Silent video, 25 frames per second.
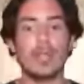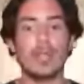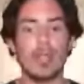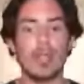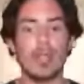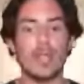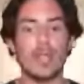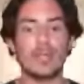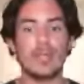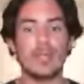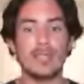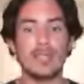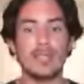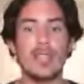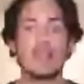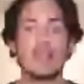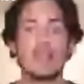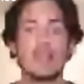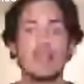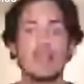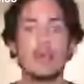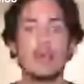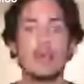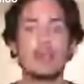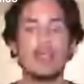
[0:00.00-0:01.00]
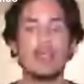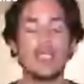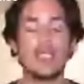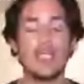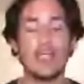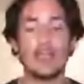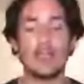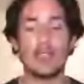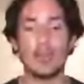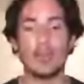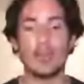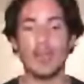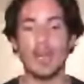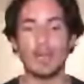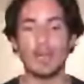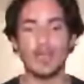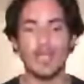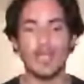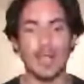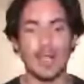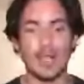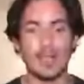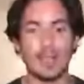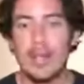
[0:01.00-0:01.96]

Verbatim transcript: things that we receive from the outside.